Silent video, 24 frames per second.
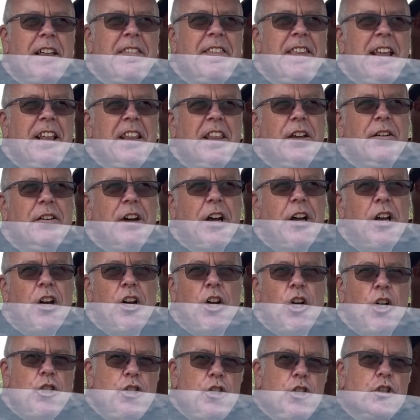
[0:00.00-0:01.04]
I think there are
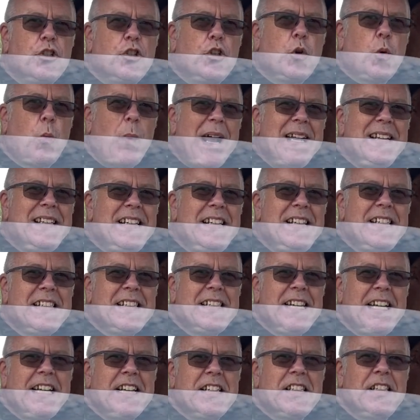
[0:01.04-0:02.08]
just
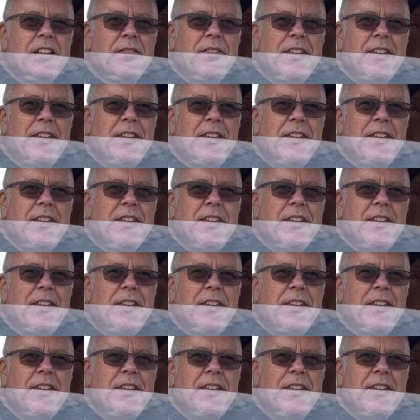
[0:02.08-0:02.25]
26